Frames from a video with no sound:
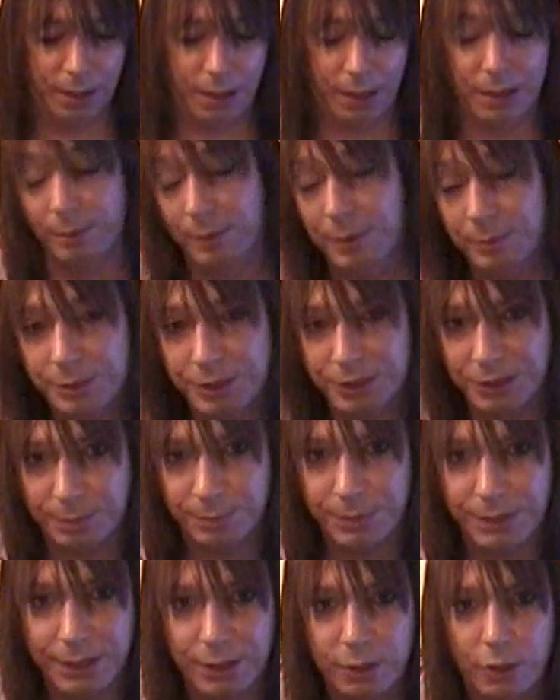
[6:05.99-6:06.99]
I remember
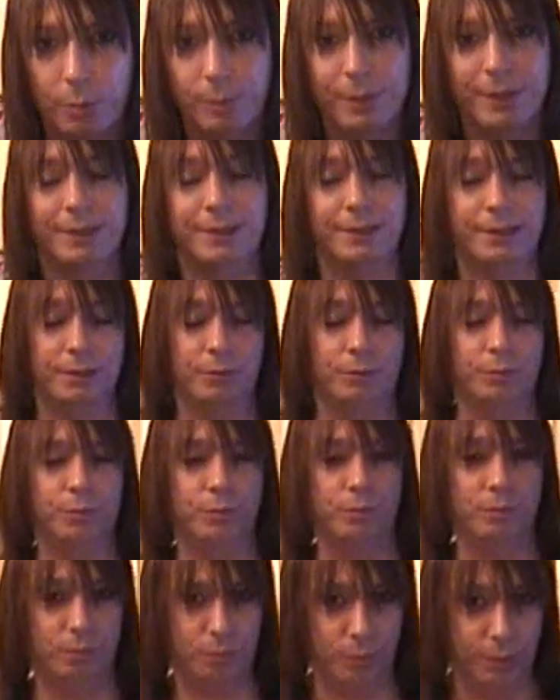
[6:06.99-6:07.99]
somebody commenting on